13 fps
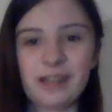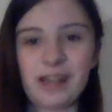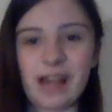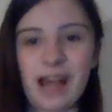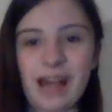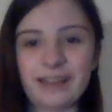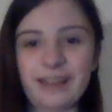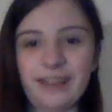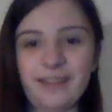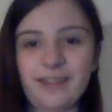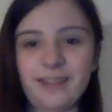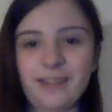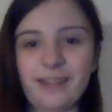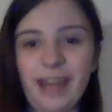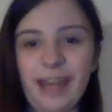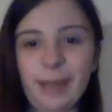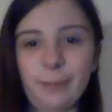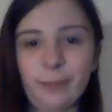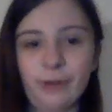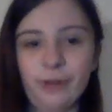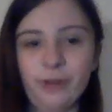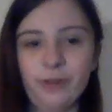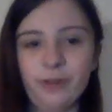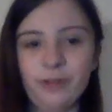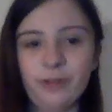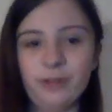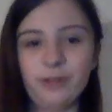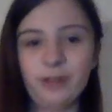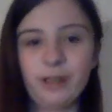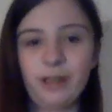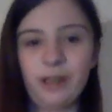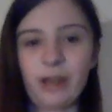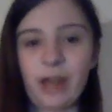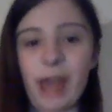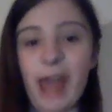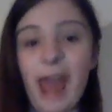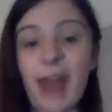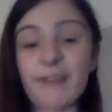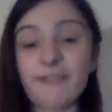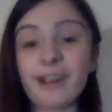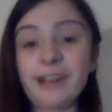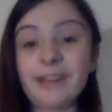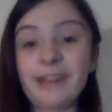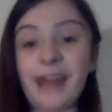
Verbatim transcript: at this table every